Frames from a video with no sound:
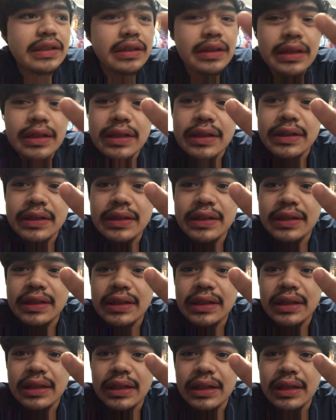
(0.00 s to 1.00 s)
in this
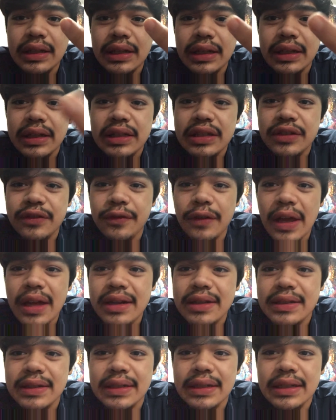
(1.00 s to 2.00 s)

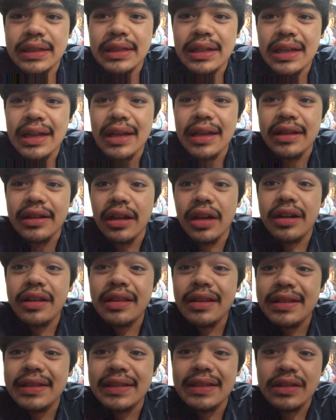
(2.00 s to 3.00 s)
fantasy. None of
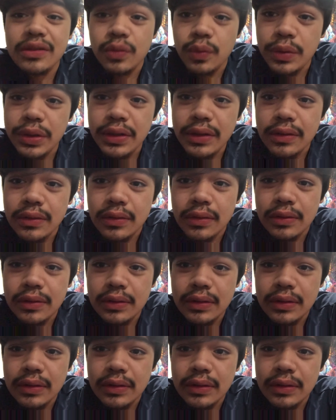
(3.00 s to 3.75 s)
this is real.